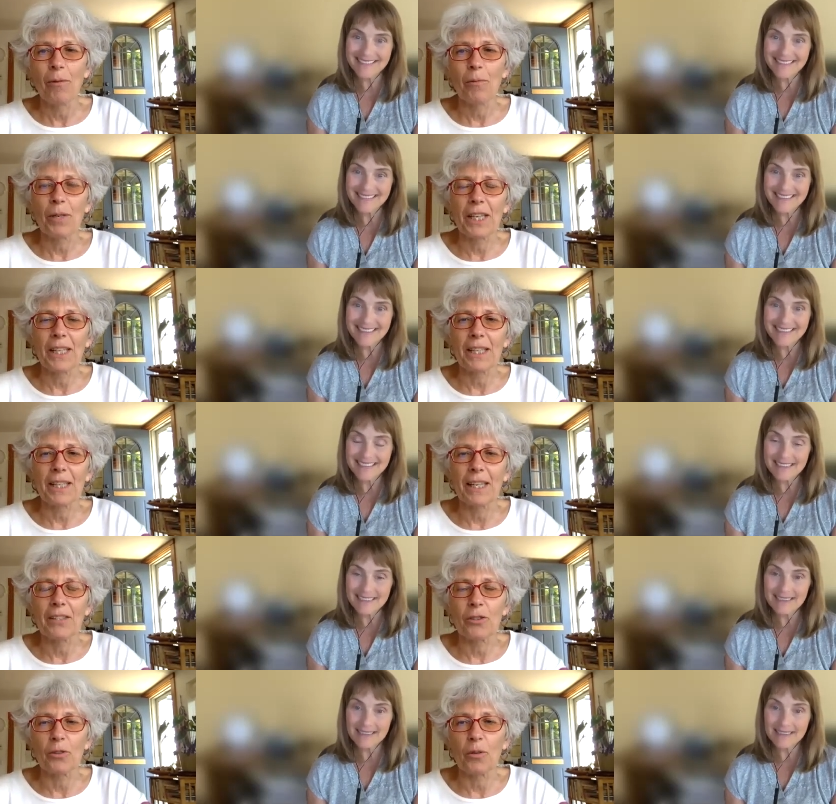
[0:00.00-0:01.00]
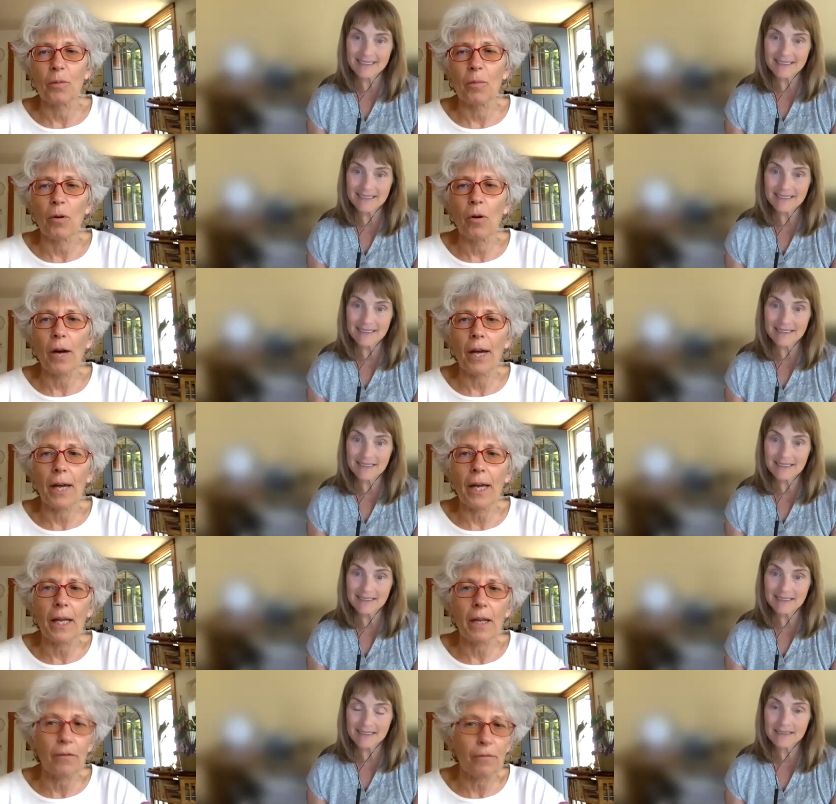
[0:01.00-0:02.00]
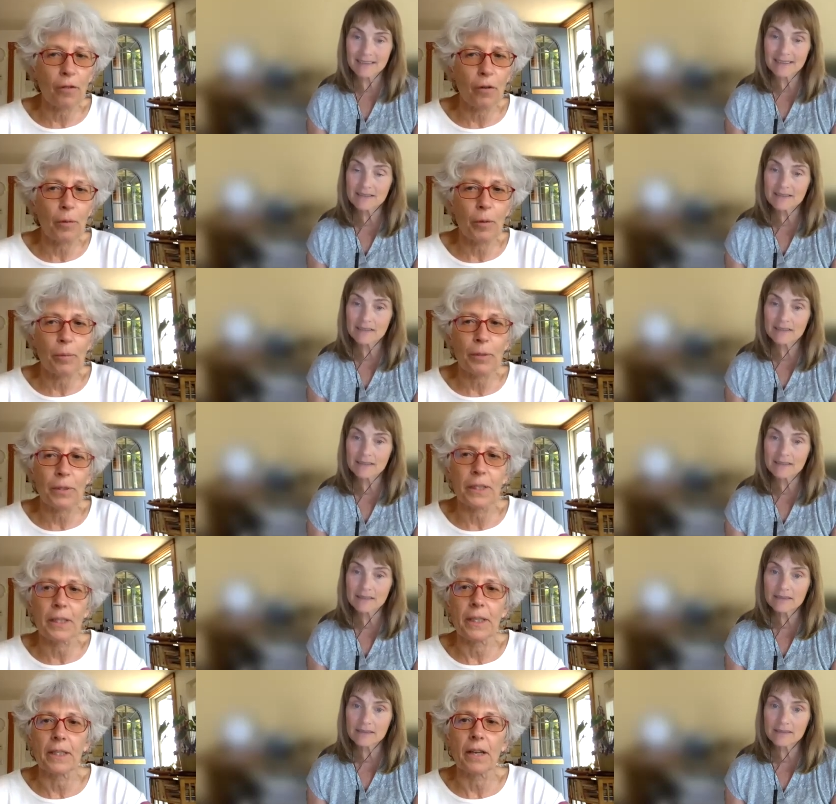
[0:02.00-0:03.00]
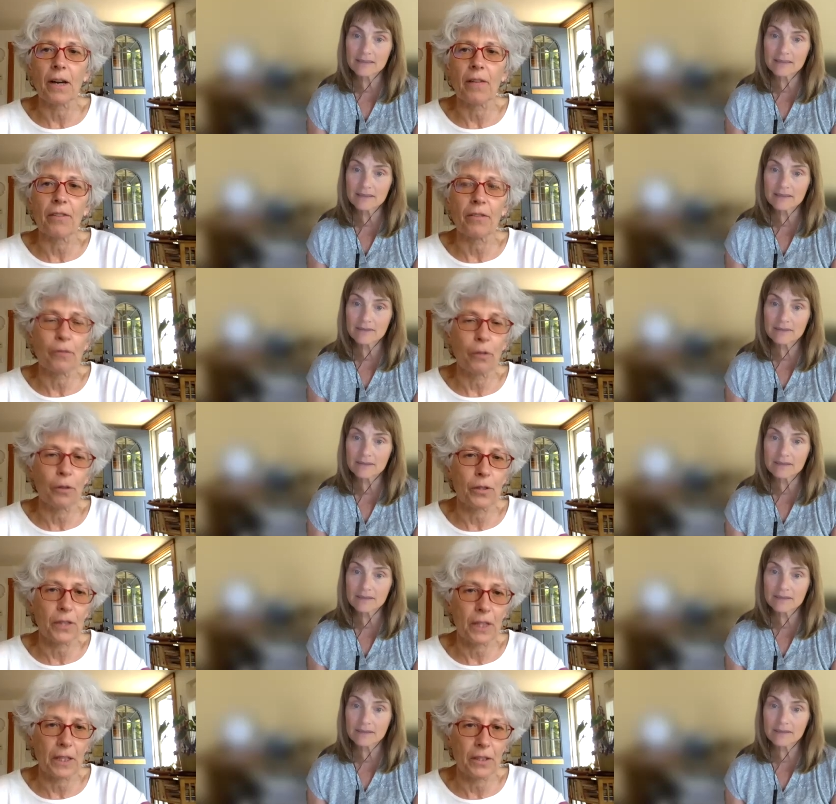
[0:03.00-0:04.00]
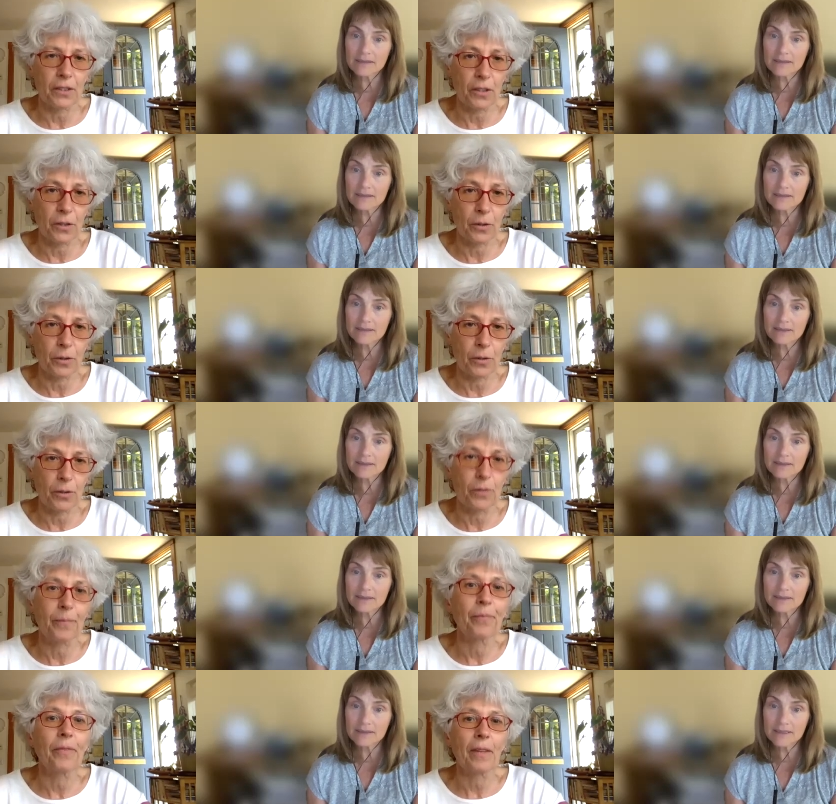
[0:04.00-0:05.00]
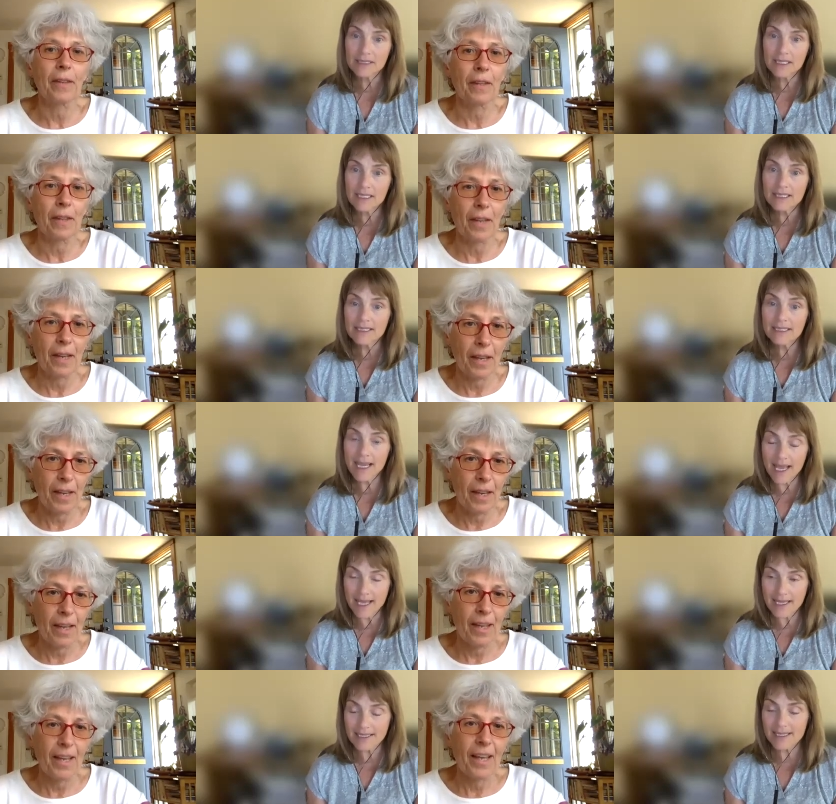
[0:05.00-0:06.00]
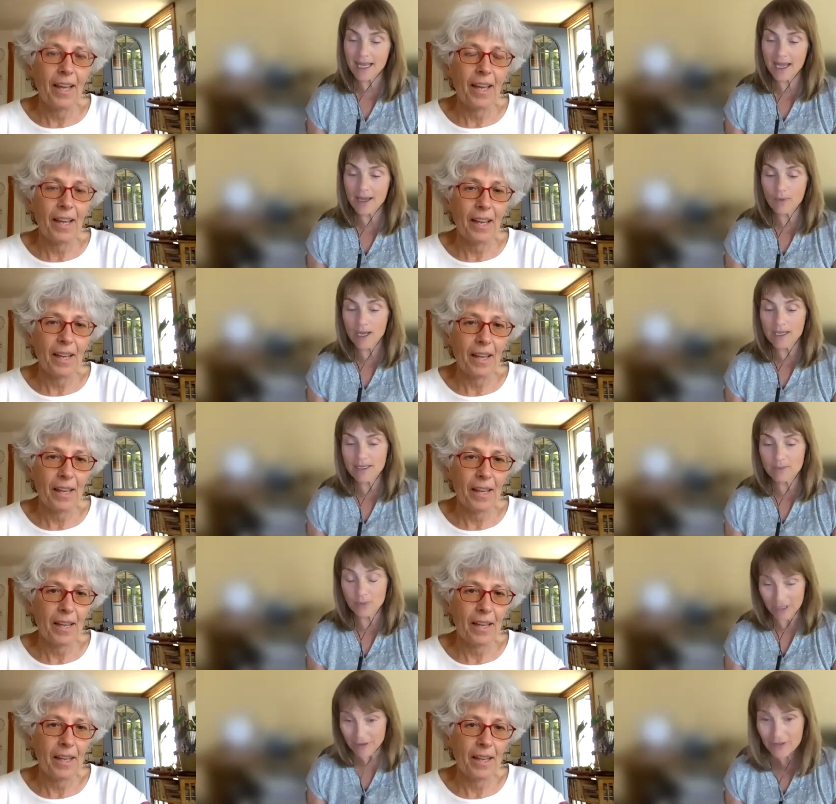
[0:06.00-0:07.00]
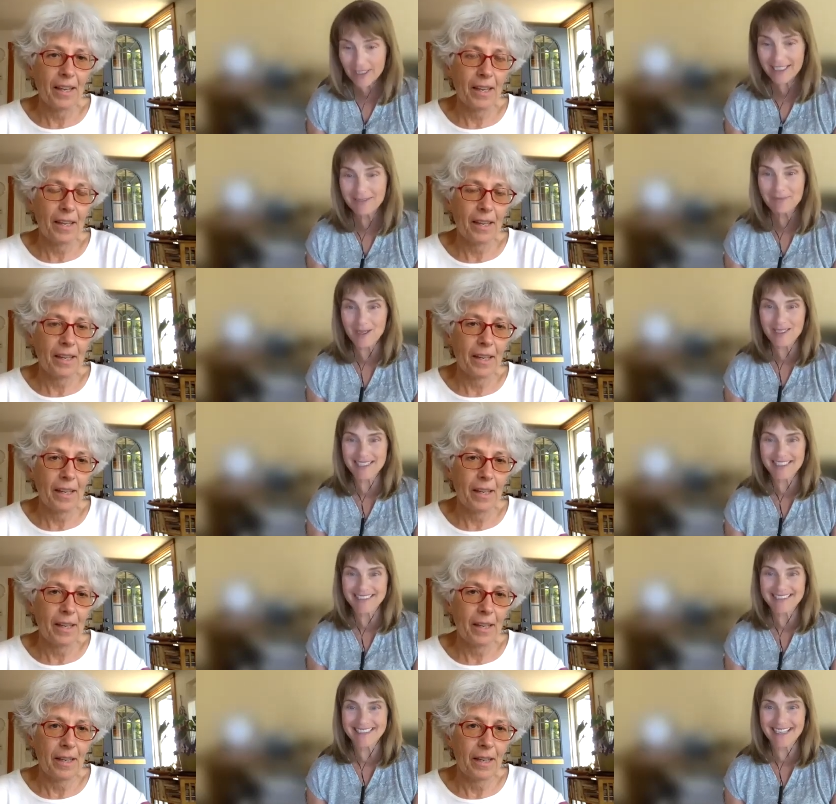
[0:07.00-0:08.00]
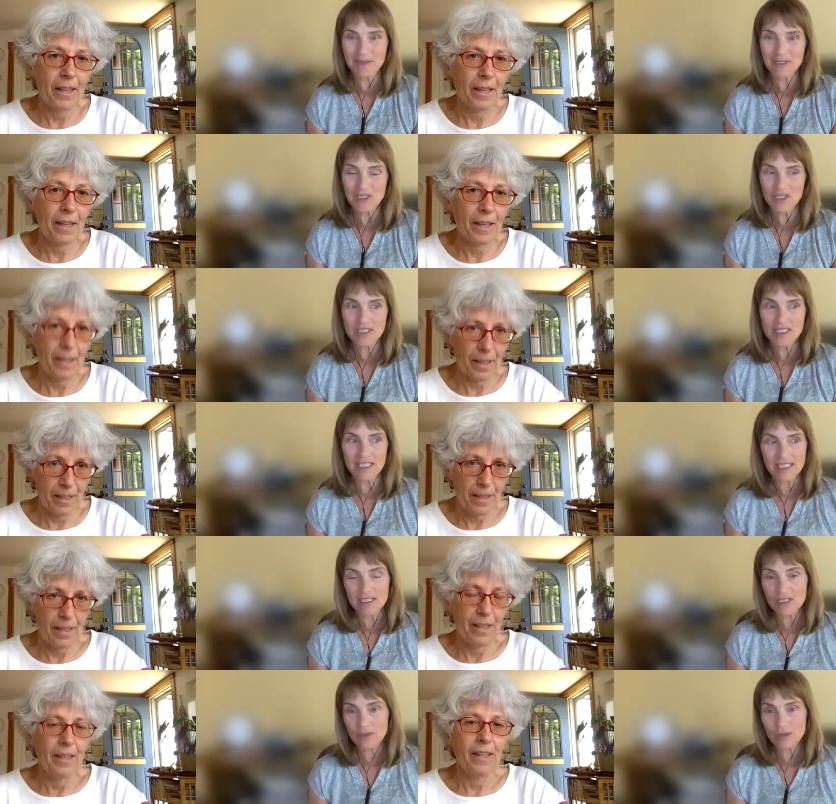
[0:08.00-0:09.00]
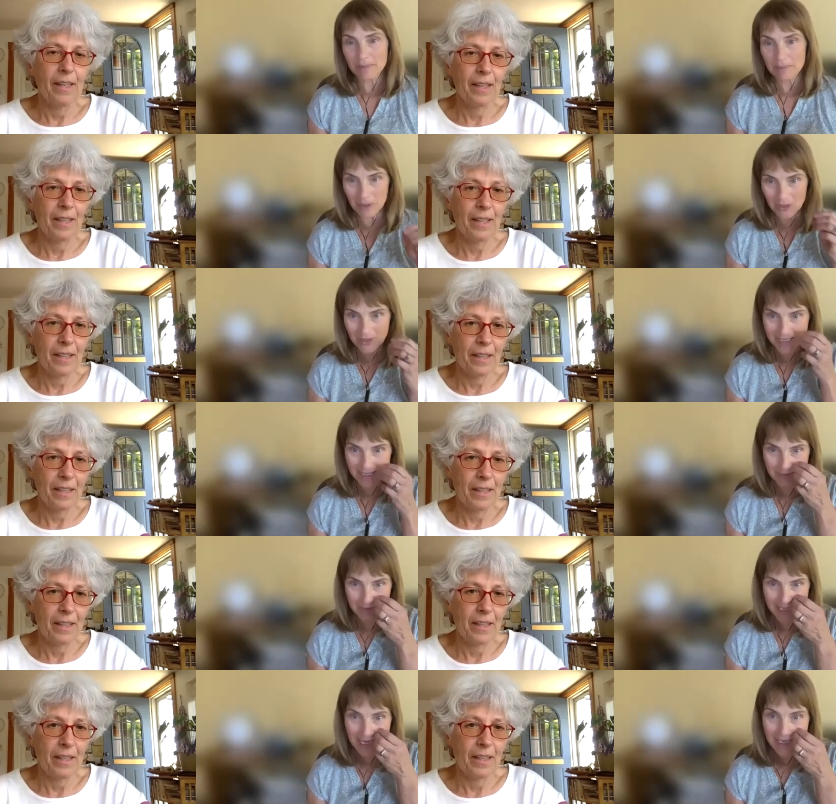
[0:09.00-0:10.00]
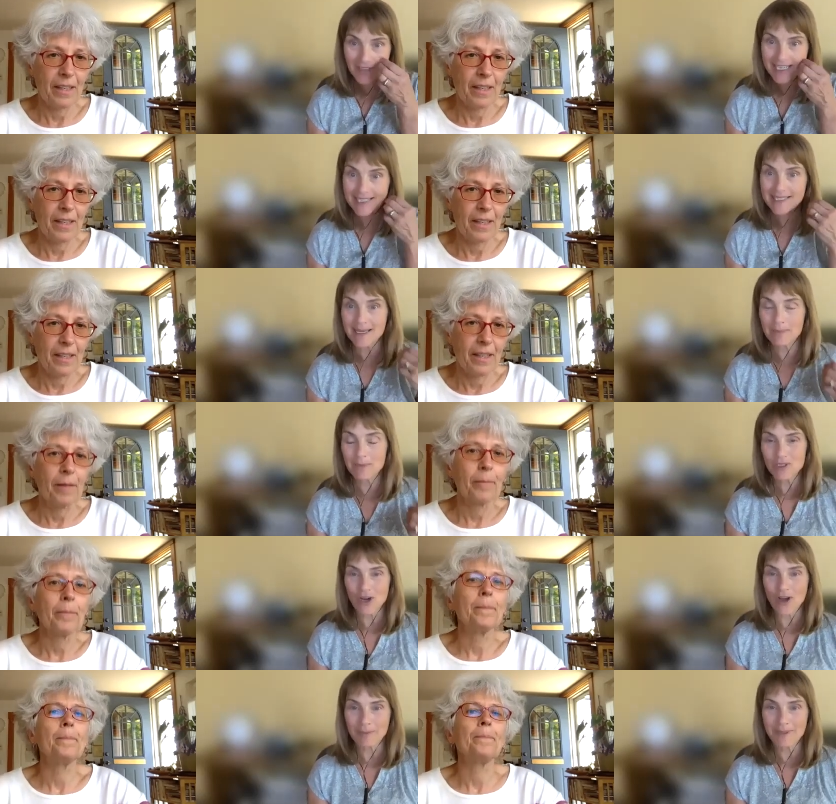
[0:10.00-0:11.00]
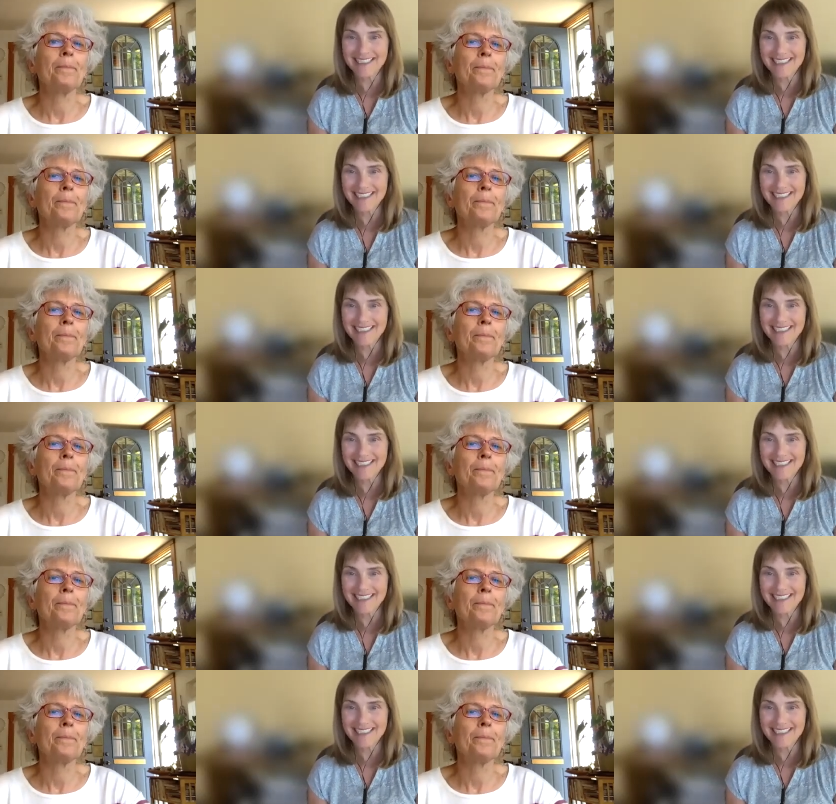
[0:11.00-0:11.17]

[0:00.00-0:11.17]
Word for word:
Speaker 1: We can get to know more, and a former president of the Focusing Institute.
Speaker 2: Yes, I was briefly president. I was just an interim person. It was kind of like a summer job.